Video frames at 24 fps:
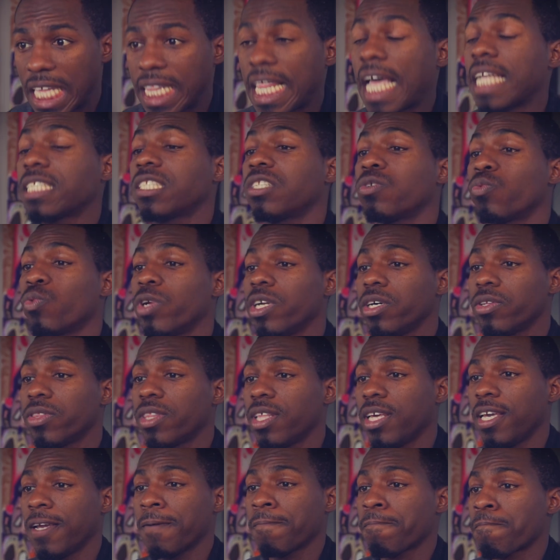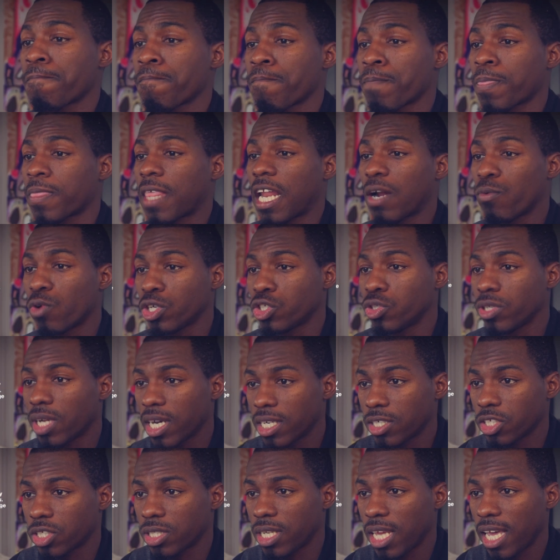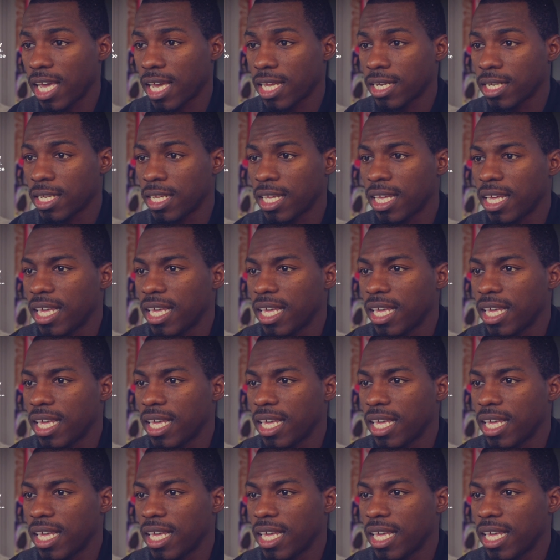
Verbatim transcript: And that's the real thing that I want you to understand.